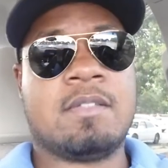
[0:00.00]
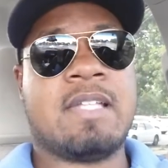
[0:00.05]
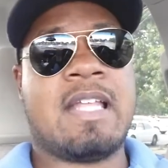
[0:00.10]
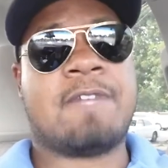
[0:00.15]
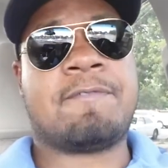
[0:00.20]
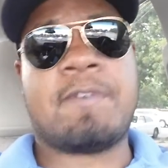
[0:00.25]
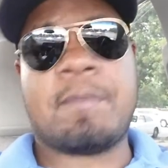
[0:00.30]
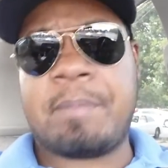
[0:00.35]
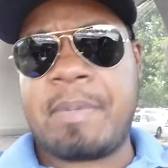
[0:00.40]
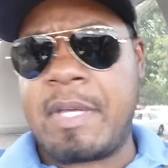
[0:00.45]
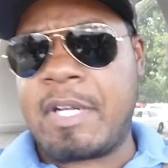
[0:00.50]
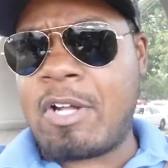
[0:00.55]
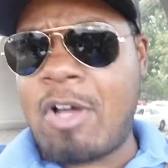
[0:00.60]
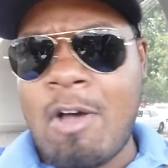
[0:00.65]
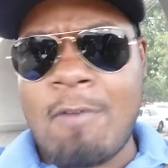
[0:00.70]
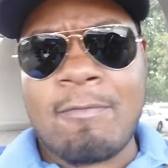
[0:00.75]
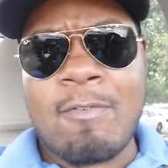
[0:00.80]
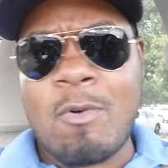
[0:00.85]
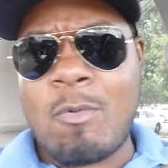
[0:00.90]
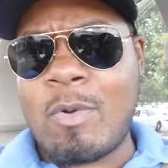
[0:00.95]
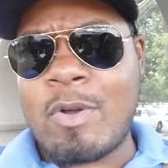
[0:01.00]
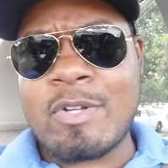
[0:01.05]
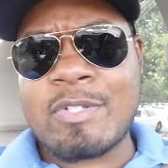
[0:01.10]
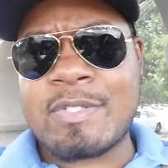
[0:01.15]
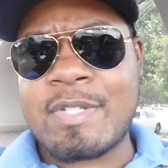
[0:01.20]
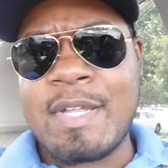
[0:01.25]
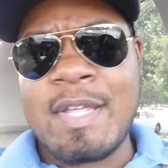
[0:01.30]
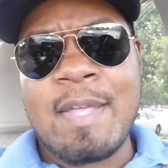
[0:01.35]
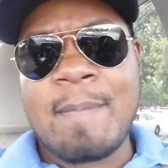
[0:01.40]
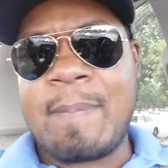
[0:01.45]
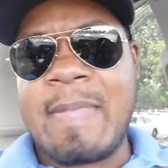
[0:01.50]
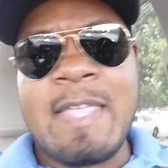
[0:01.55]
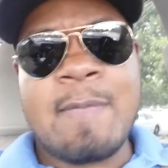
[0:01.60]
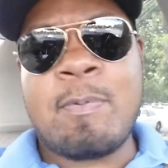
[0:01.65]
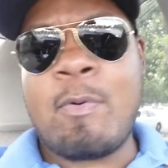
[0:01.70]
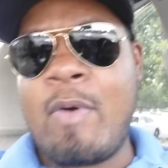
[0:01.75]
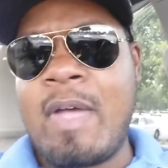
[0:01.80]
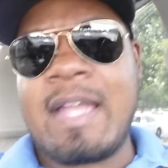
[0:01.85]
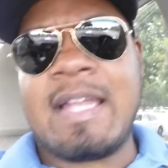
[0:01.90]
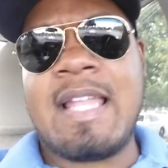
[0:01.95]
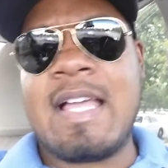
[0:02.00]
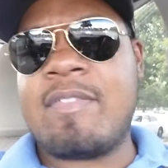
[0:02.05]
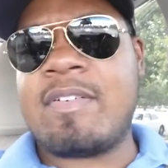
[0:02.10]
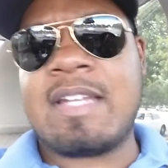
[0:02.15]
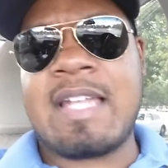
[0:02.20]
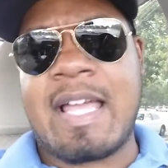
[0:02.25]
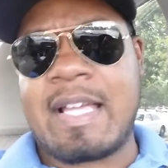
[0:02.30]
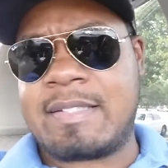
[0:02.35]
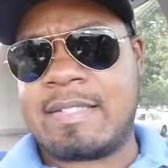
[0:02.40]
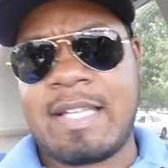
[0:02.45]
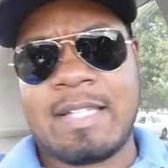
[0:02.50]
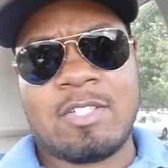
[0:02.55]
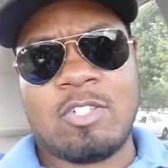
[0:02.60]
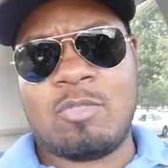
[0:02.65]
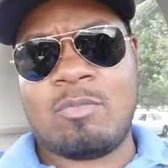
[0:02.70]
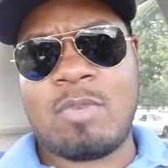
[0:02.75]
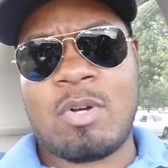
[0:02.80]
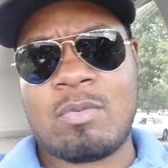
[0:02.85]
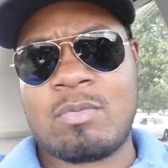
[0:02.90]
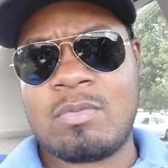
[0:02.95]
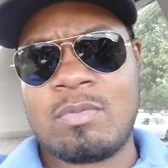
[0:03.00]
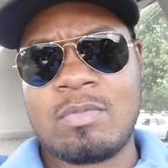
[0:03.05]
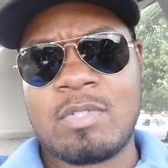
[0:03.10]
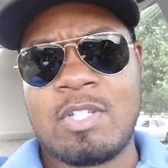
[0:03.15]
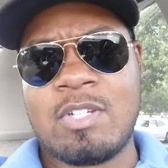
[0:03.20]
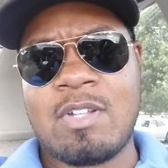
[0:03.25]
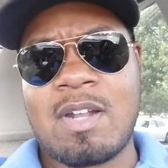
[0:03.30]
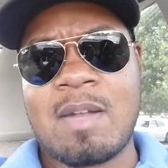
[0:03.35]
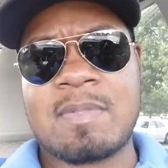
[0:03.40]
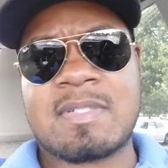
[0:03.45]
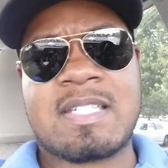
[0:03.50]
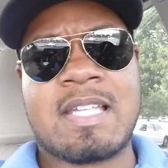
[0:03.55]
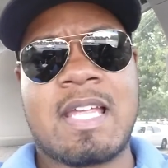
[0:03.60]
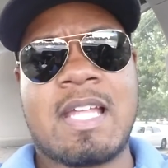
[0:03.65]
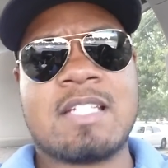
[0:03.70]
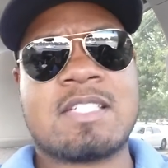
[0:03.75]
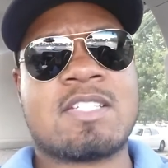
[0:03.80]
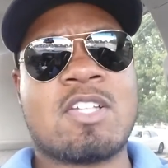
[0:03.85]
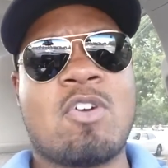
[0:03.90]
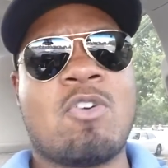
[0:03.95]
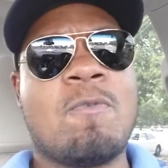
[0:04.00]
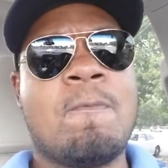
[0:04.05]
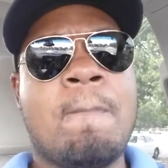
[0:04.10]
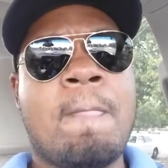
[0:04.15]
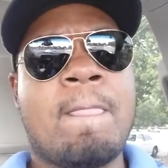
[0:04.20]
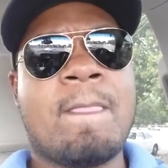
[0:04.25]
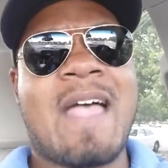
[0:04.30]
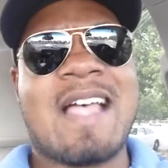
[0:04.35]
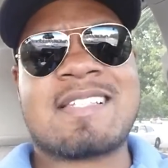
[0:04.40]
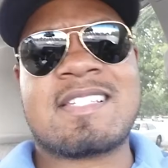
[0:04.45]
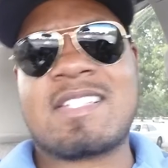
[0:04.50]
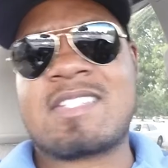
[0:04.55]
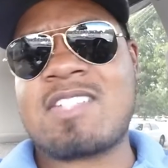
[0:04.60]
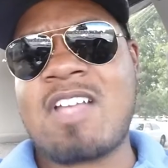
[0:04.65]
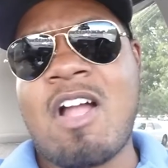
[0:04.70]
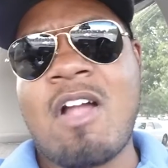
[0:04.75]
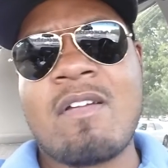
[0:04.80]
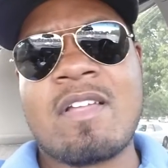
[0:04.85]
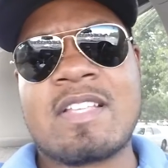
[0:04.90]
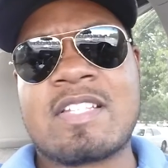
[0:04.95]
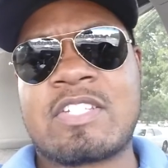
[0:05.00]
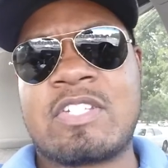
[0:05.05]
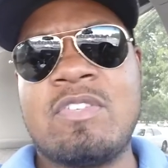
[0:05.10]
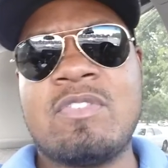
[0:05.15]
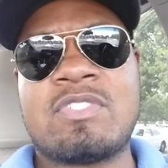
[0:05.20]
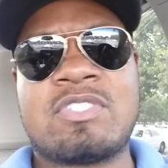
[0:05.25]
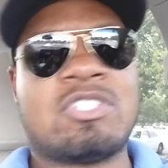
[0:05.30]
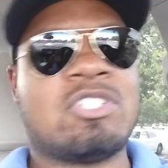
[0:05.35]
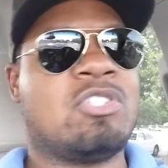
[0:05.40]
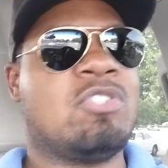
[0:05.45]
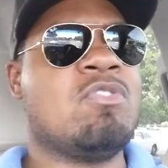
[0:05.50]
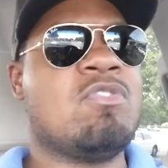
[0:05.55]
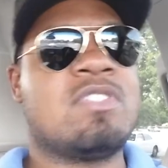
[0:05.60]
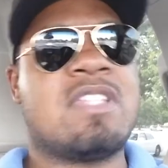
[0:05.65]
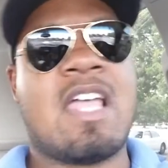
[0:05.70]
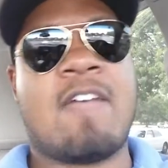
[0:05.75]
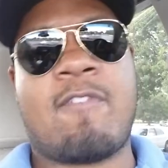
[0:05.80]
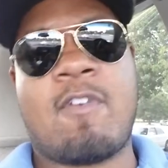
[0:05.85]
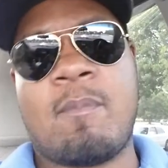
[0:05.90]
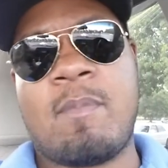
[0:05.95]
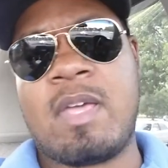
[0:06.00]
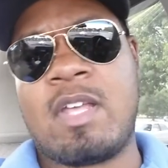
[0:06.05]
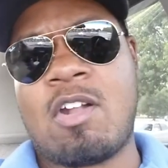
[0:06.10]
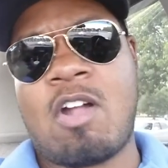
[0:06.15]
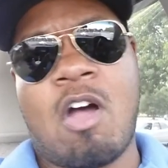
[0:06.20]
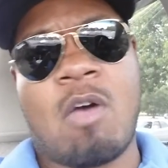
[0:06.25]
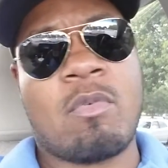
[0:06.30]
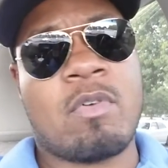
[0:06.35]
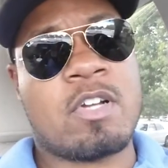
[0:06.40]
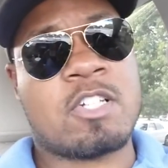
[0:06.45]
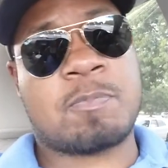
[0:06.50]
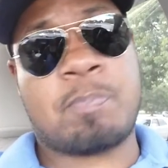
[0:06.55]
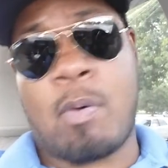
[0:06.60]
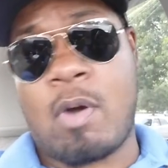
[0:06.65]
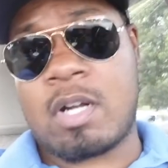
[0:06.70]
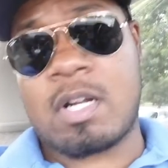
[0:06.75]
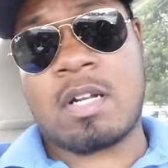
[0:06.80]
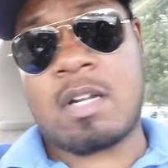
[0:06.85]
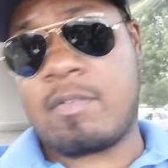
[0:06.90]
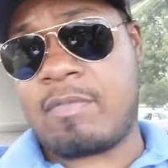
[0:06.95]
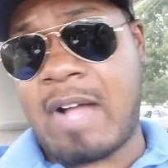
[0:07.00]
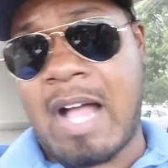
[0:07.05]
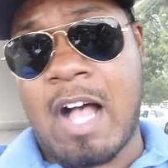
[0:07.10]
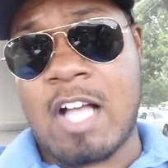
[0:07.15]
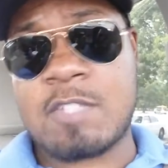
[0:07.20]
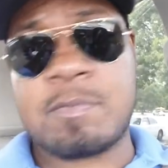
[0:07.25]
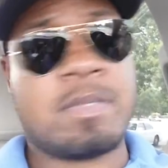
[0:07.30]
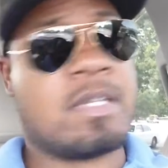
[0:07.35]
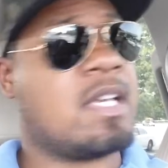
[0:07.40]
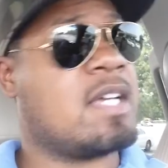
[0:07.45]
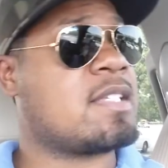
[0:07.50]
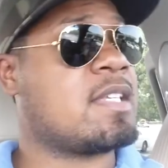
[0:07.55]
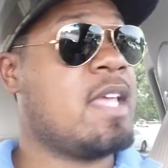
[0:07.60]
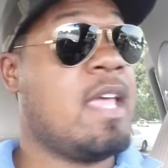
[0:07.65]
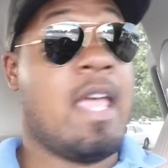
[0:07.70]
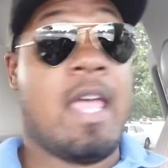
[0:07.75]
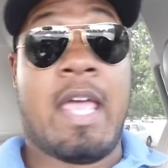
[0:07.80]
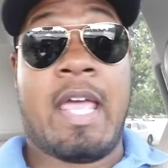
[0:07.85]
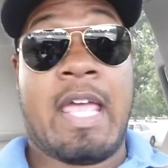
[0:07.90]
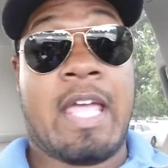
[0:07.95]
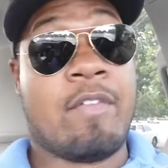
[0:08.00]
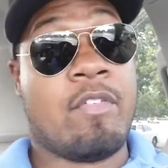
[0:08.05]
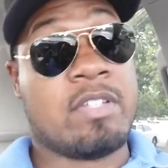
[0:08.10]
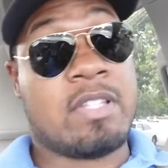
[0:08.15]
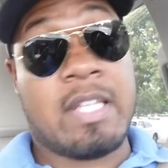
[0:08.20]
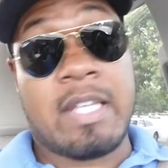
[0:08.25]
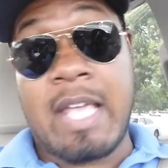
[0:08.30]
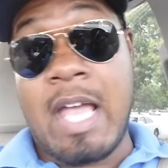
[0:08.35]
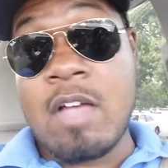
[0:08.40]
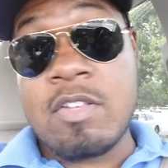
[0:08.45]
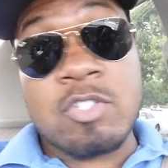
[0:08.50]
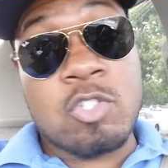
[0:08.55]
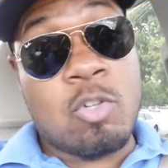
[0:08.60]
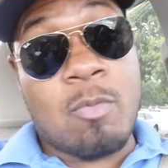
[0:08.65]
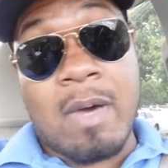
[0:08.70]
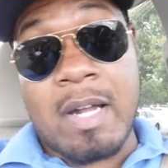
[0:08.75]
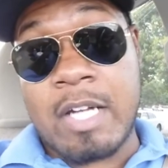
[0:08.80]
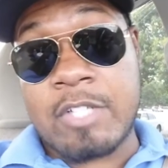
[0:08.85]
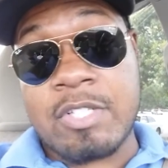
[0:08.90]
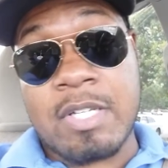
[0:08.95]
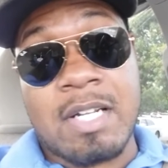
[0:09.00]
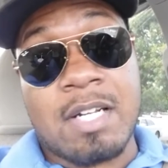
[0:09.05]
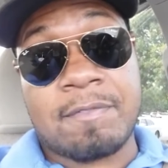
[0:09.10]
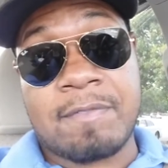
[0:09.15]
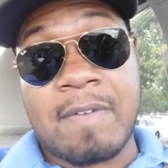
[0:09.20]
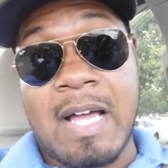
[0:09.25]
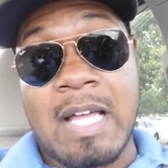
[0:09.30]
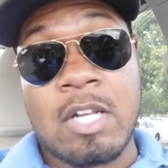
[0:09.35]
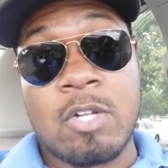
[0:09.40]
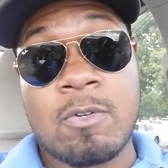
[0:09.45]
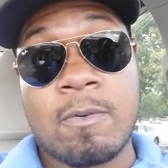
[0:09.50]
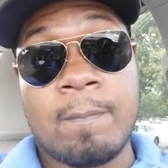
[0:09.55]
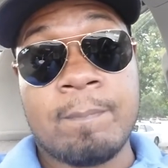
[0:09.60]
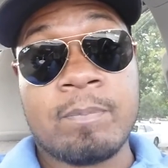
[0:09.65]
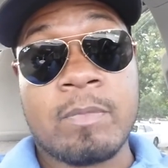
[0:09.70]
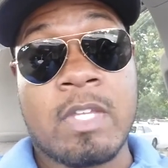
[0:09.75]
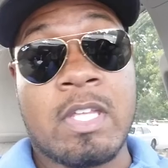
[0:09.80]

That for better or for worse, people ain't loving like that no more. You know what I'm saying? So that's a sorry excuse to use that for better or worse part of the vows, because everything else nobody trying to follow.